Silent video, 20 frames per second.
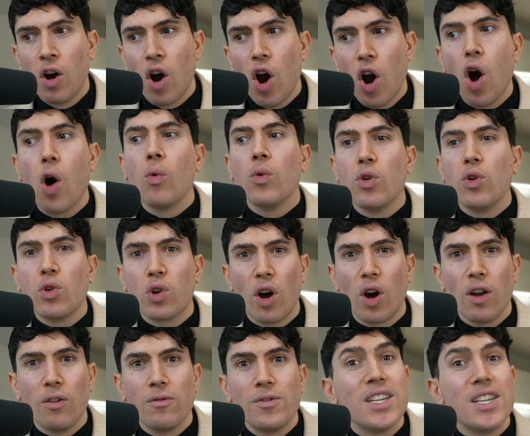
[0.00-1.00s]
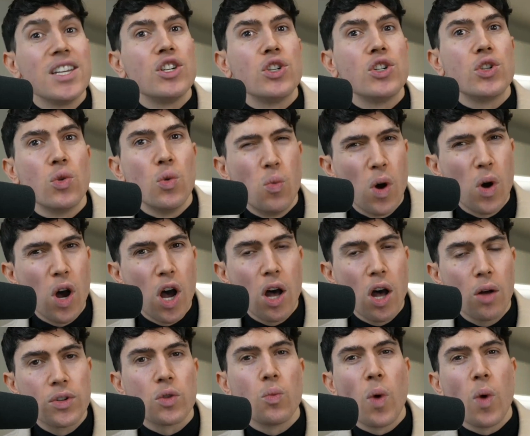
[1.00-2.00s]
whole new kind of digital
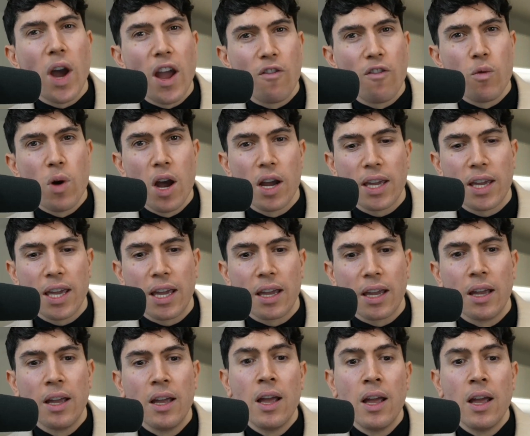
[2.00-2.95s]
worlds and way of working